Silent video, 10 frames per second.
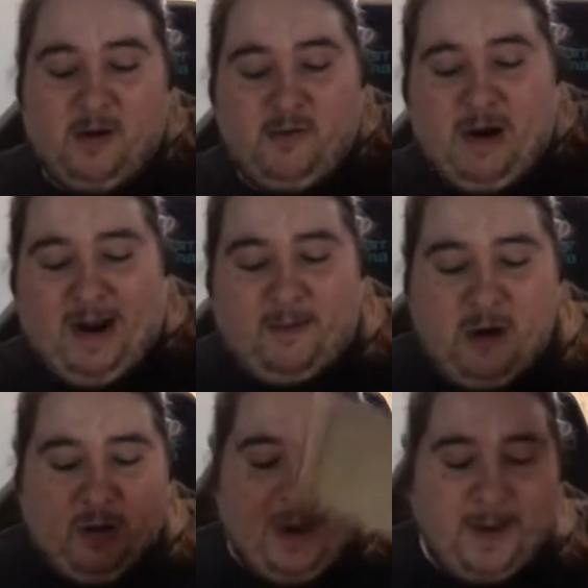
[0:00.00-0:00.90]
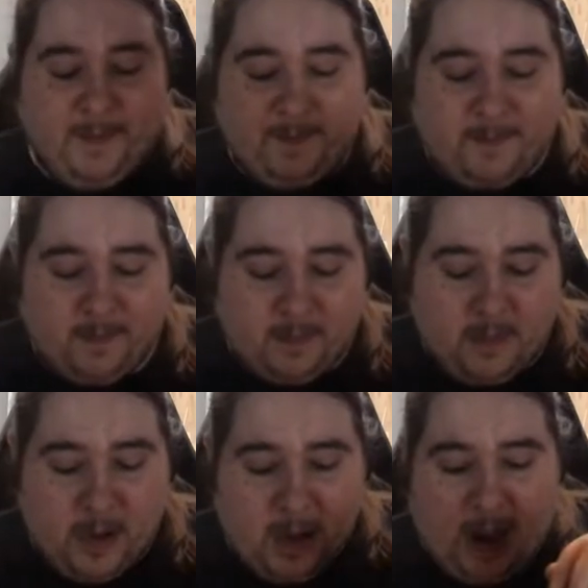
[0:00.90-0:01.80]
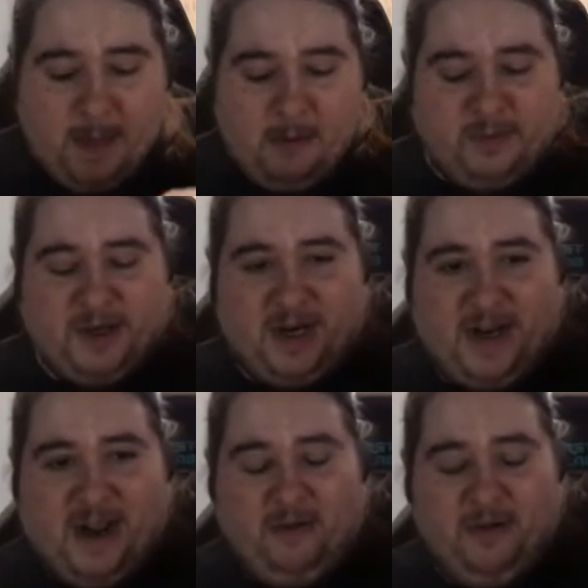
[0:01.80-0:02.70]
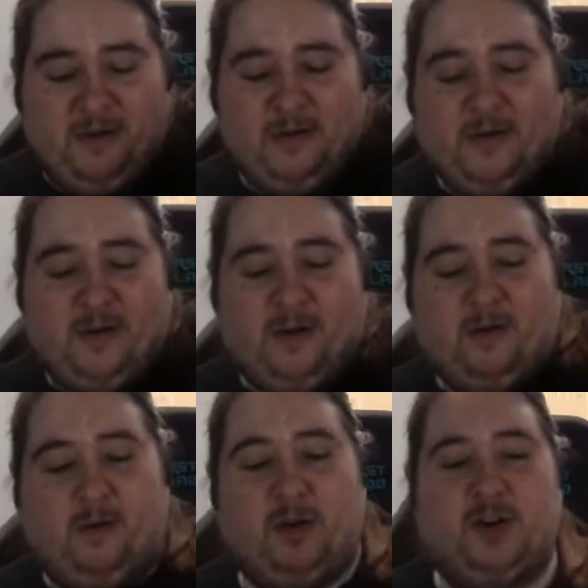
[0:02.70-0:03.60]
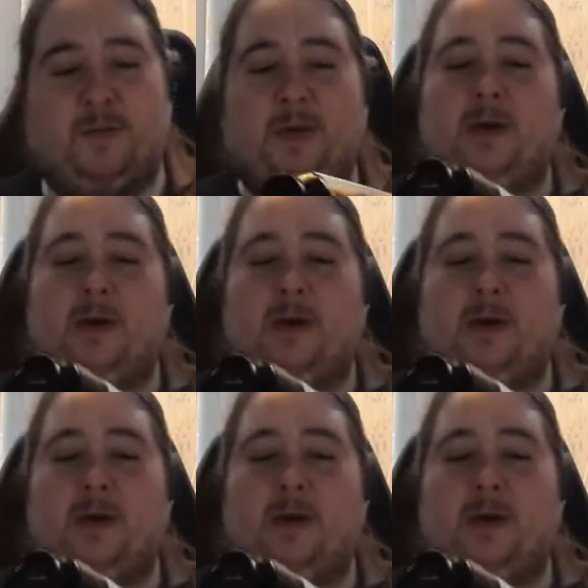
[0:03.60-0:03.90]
Right, where are we? And they're upside down. Awesome.